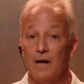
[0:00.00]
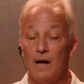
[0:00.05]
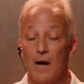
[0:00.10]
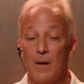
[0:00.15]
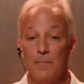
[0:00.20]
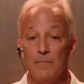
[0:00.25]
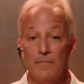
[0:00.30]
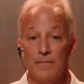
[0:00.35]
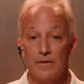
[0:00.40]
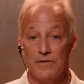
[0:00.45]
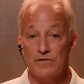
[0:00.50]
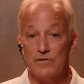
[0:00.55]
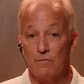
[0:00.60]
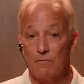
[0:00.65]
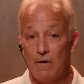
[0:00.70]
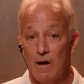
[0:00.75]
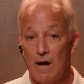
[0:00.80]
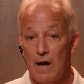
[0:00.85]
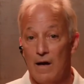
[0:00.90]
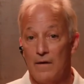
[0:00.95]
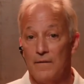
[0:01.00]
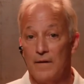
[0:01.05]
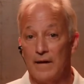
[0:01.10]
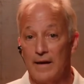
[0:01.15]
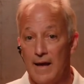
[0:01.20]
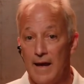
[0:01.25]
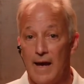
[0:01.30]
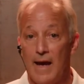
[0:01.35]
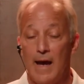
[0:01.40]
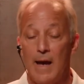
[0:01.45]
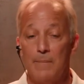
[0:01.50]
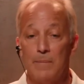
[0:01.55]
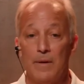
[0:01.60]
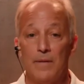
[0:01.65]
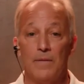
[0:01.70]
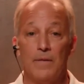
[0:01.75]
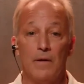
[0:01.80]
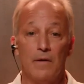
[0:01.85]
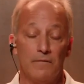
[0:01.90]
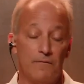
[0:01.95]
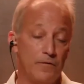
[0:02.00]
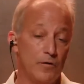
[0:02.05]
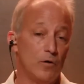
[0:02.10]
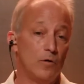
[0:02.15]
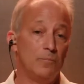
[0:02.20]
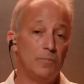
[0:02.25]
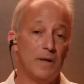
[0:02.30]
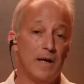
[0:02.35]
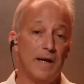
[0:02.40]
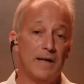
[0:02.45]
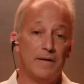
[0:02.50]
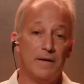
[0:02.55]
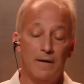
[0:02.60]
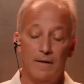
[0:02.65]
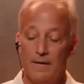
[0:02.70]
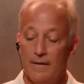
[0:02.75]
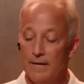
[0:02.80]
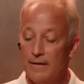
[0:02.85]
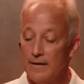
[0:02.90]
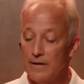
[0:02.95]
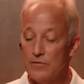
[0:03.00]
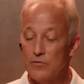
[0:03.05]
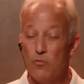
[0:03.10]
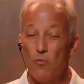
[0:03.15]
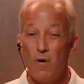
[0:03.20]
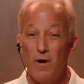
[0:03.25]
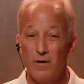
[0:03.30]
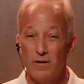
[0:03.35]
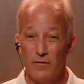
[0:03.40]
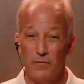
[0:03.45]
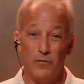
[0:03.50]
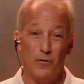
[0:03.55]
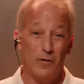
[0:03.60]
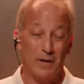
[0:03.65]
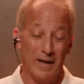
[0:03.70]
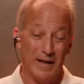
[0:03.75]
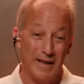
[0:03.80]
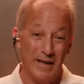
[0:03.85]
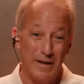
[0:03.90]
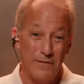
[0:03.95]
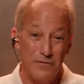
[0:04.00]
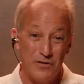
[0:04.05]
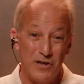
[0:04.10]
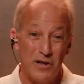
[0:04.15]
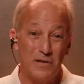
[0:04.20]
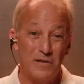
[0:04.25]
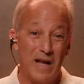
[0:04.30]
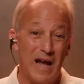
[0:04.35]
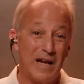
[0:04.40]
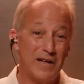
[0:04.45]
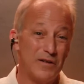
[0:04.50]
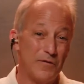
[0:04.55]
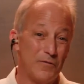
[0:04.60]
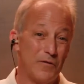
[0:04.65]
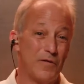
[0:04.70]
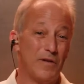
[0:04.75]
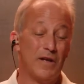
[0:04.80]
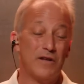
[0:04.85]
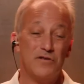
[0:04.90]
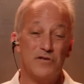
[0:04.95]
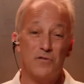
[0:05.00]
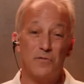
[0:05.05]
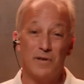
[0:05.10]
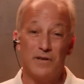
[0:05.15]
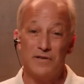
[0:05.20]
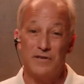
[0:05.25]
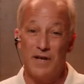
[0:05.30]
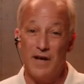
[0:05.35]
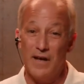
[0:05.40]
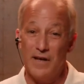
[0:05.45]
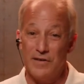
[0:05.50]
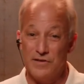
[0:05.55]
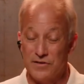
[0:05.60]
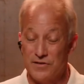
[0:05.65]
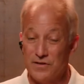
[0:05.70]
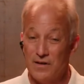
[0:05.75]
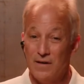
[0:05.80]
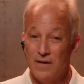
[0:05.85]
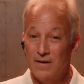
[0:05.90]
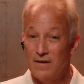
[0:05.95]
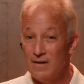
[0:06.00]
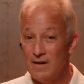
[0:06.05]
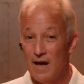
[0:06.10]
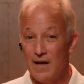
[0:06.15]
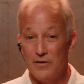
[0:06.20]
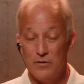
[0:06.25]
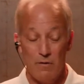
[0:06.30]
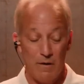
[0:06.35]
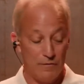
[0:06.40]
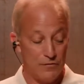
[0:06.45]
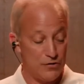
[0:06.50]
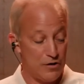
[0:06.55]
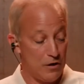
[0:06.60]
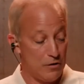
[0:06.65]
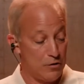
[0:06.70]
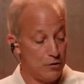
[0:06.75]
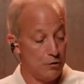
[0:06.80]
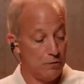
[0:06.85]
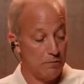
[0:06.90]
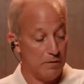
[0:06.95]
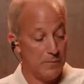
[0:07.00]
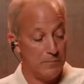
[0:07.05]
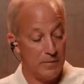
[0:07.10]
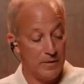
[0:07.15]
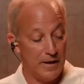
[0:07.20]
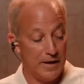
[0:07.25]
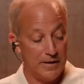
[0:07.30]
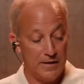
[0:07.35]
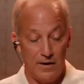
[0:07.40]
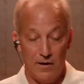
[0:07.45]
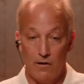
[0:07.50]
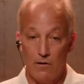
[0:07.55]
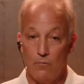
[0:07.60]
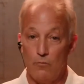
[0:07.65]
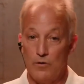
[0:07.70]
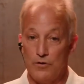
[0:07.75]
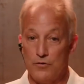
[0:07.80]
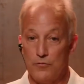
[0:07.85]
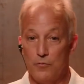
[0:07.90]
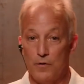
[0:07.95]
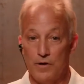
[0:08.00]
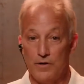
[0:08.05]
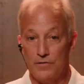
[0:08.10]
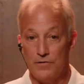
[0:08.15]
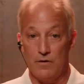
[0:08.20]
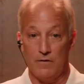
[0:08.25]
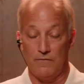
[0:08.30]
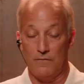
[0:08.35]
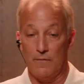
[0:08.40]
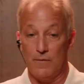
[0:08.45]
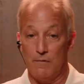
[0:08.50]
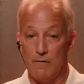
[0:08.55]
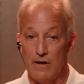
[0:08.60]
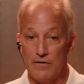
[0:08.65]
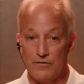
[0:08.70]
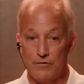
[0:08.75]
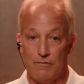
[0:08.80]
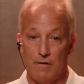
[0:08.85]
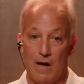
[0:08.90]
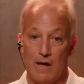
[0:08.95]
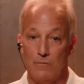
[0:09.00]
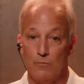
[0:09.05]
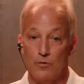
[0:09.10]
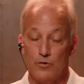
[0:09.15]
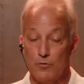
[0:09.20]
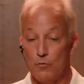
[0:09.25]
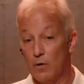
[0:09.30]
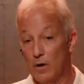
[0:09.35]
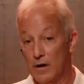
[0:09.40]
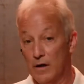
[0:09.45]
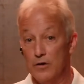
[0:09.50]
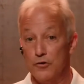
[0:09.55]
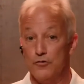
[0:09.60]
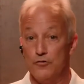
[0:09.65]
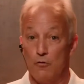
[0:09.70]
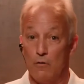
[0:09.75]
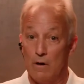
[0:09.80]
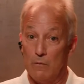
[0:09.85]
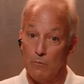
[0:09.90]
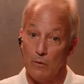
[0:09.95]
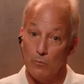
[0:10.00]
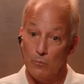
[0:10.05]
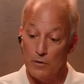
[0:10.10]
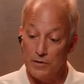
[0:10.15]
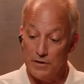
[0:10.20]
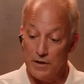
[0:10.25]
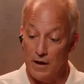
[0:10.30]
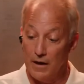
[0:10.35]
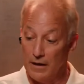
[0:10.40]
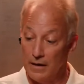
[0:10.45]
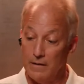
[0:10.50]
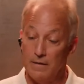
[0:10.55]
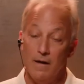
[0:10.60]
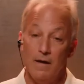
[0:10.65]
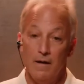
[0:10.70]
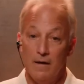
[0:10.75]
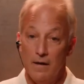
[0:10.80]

The Syrah and the Cab and the field blend is wonderful, and it gives you a lot of different things you can taste. I do have a charcuterie plate here, which we took from the restaurant, which we're going to enjoy when we're done.